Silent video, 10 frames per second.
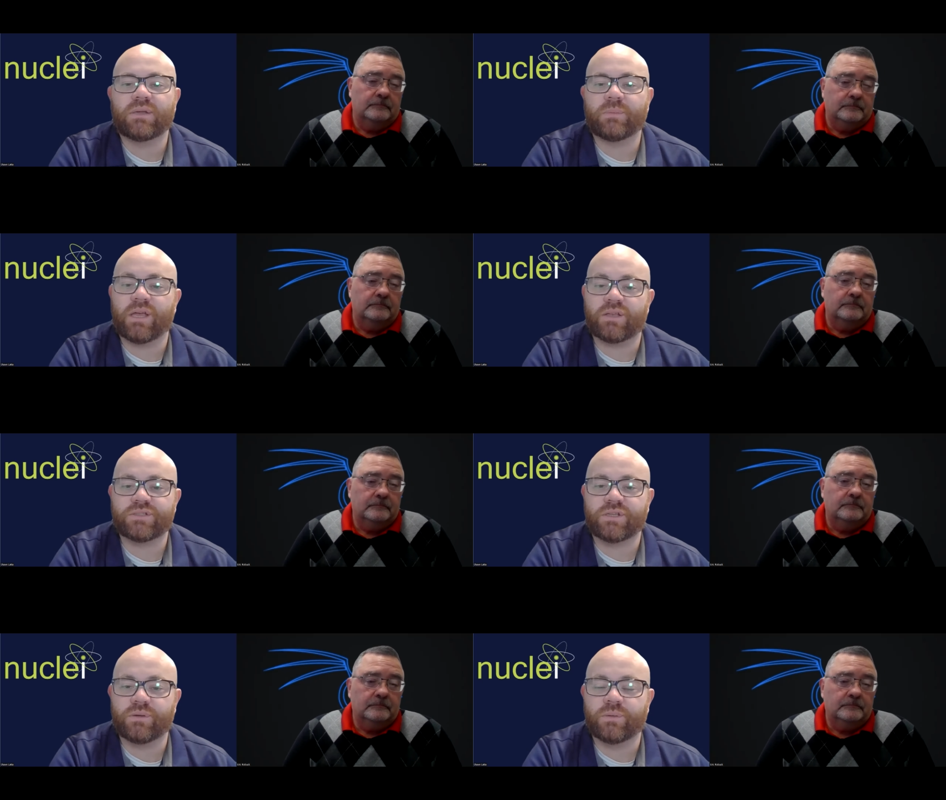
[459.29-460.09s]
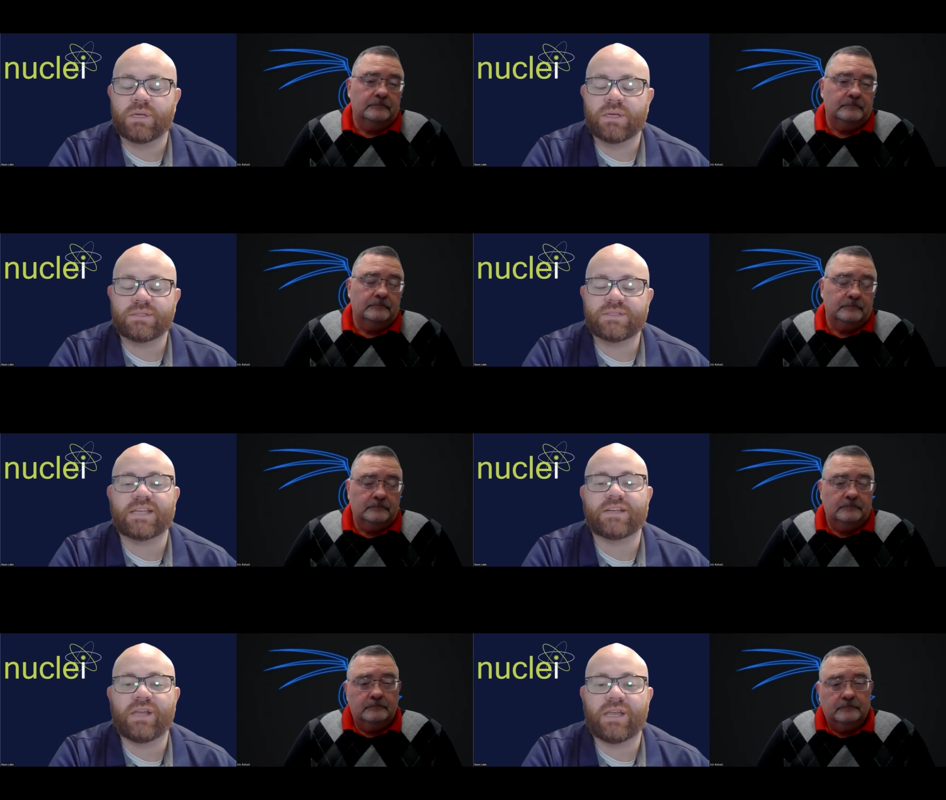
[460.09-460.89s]
Speaker 1: and we also
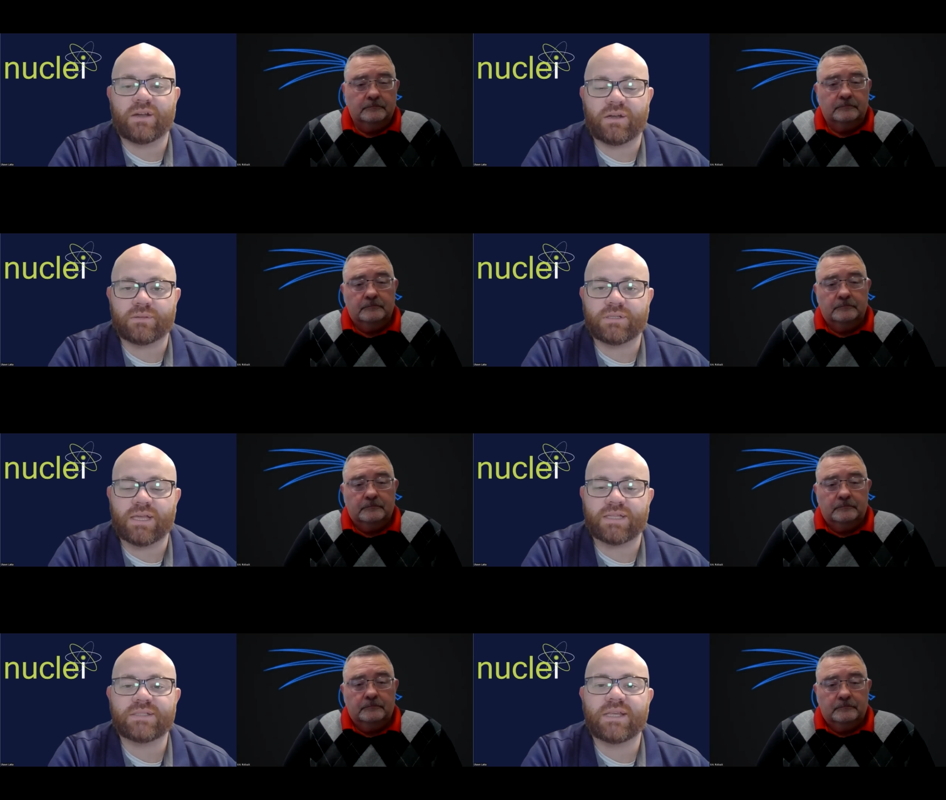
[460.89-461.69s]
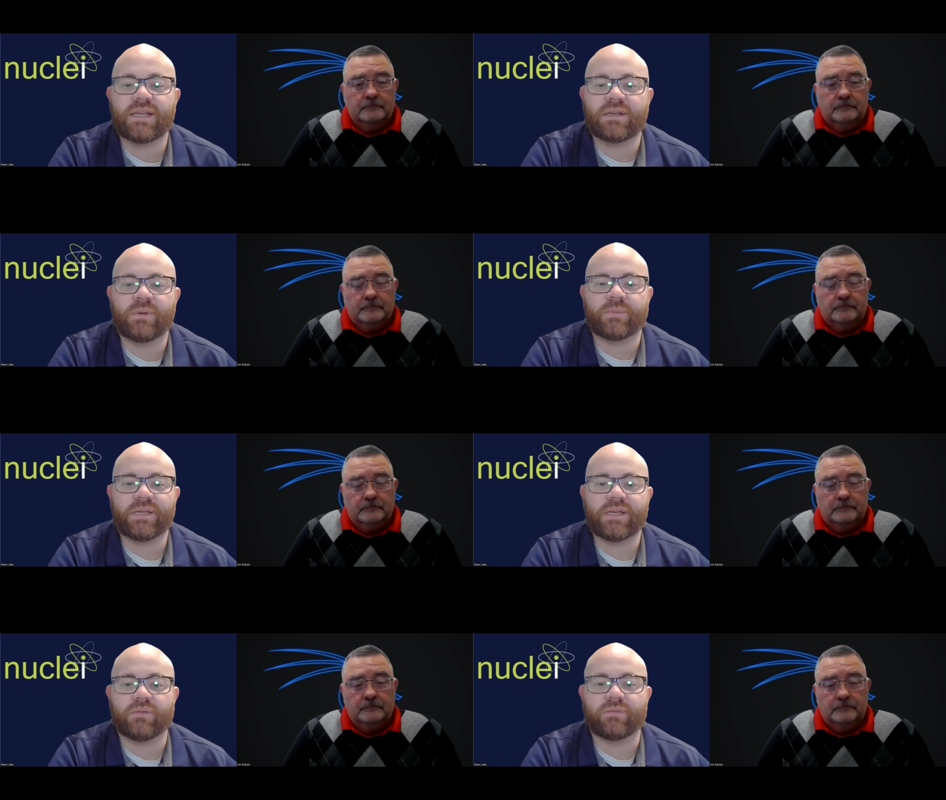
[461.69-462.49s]
segregate our clients' data into what
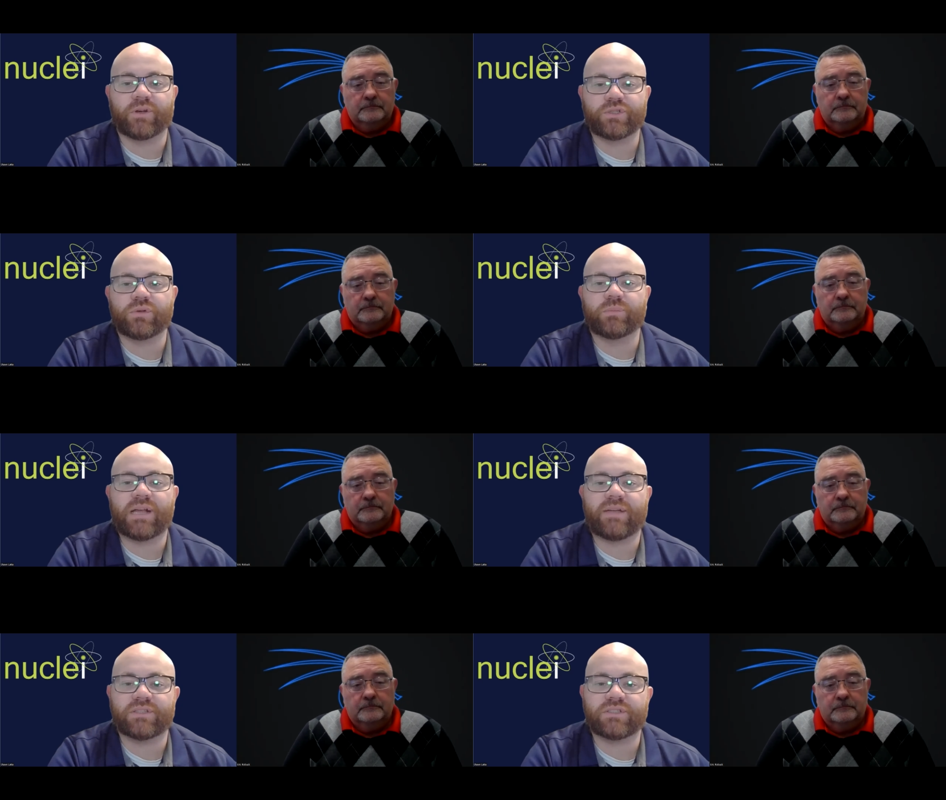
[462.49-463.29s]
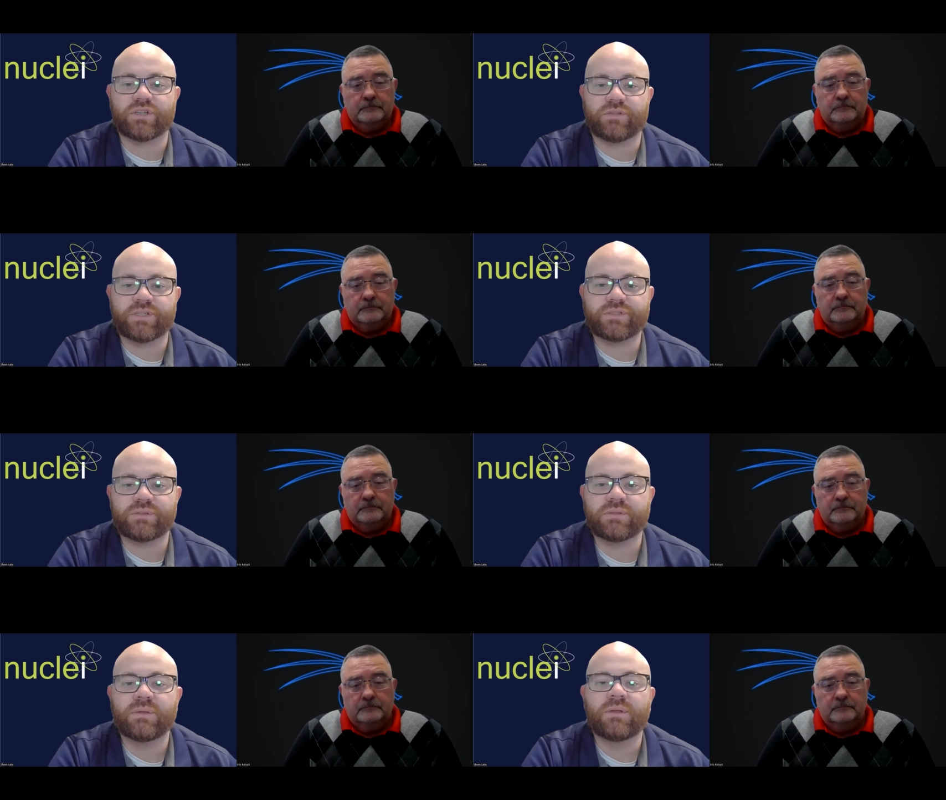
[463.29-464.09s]
we call virtual private
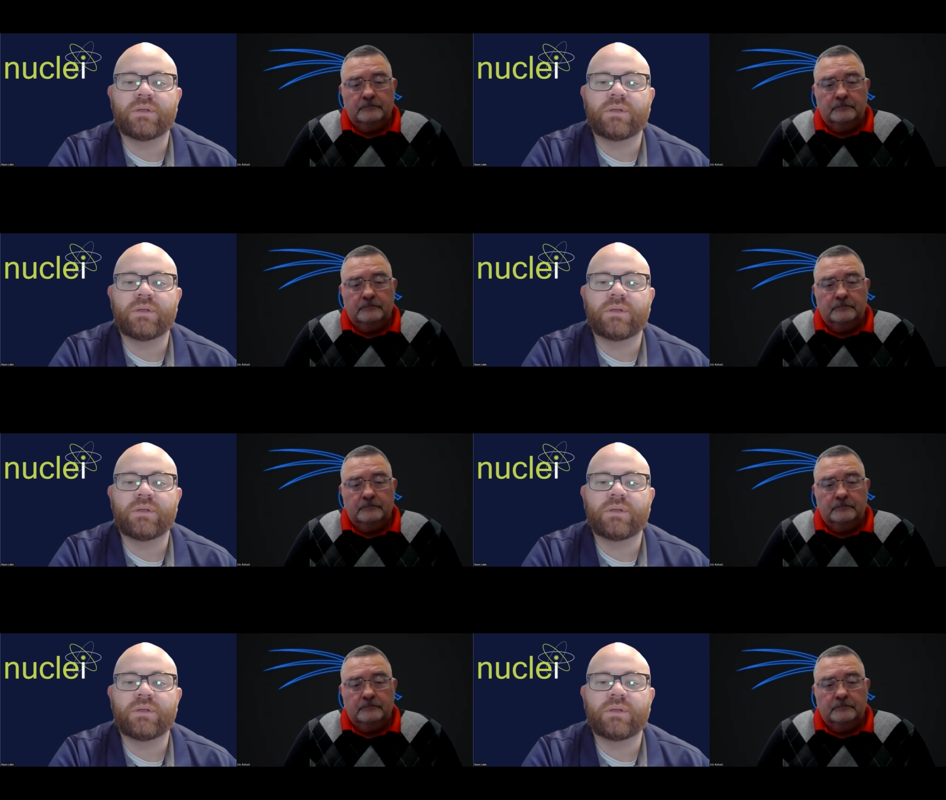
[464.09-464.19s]
servers.